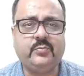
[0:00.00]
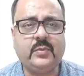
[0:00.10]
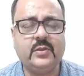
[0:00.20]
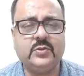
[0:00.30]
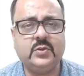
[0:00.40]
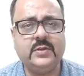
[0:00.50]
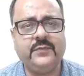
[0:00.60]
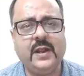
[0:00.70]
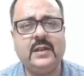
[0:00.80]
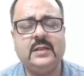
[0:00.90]
So
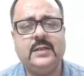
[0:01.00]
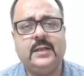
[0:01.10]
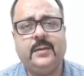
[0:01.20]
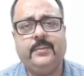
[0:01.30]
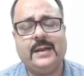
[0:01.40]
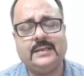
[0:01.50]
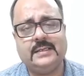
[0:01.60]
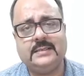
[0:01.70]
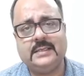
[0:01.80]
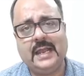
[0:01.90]
different
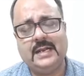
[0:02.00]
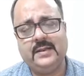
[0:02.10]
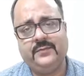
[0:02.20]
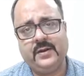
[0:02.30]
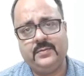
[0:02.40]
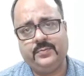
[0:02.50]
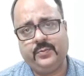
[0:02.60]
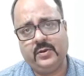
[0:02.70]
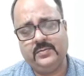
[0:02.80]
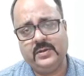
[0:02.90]
metals and different
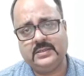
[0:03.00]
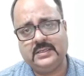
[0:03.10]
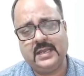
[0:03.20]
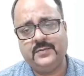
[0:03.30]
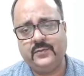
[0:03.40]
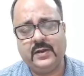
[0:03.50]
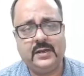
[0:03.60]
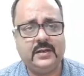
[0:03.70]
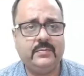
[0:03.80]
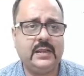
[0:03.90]
polymers can be
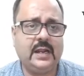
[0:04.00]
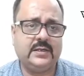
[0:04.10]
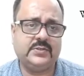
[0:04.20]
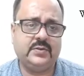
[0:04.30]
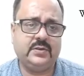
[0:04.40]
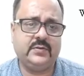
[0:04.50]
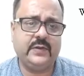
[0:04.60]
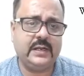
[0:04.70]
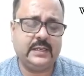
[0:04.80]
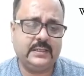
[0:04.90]
welded by ultrasonic
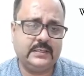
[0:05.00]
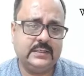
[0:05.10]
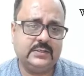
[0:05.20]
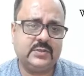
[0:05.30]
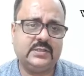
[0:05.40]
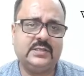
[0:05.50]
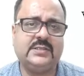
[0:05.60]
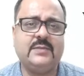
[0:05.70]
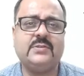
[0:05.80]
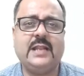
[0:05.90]
welding. So the
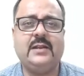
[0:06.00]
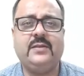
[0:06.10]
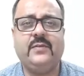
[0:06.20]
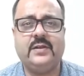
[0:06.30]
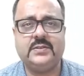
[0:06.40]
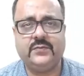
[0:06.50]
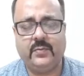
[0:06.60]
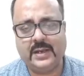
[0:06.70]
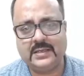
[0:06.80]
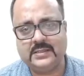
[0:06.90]
system slightly varies for
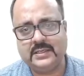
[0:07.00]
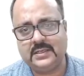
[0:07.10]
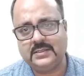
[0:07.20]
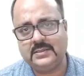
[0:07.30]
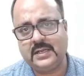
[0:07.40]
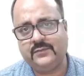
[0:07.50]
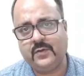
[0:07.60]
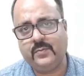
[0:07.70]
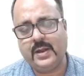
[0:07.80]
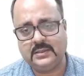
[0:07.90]
plastic and that
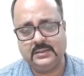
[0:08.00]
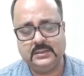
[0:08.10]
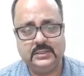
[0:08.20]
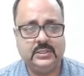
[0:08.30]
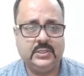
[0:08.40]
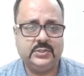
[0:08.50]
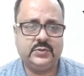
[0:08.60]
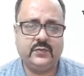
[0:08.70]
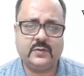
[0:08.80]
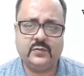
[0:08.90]
for metal.
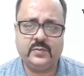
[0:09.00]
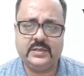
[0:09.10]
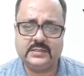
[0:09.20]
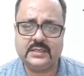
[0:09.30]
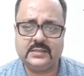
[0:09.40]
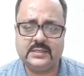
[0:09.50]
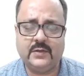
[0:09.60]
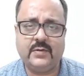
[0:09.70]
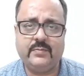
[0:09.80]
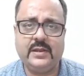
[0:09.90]
So what we'll be discussing,
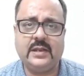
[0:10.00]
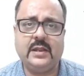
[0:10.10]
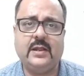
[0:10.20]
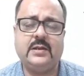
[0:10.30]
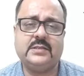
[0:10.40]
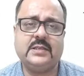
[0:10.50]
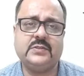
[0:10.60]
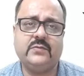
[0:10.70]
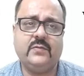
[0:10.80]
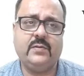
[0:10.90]
our main
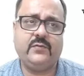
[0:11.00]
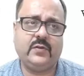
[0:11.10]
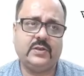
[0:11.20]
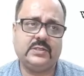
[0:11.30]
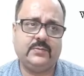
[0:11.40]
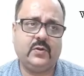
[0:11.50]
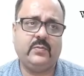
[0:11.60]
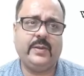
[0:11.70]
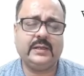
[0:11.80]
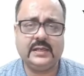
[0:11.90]
discussion will be focused about
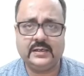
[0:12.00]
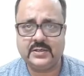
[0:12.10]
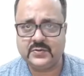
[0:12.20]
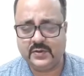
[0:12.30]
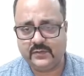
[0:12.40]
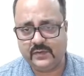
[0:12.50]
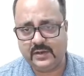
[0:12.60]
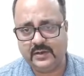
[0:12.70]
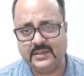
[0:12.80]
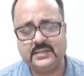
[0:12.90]
metal ultrasonic
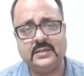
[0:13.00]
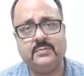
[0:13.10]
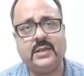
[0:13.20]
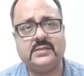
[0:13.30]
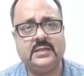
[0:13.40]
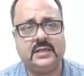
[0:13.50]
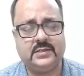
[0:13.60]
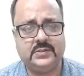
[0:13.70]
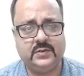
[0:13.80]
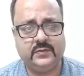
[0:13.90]
welding rather than plastic
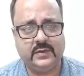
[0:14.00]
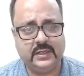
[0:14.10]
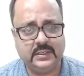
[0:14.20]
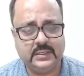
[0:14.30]
ultrasonic welding.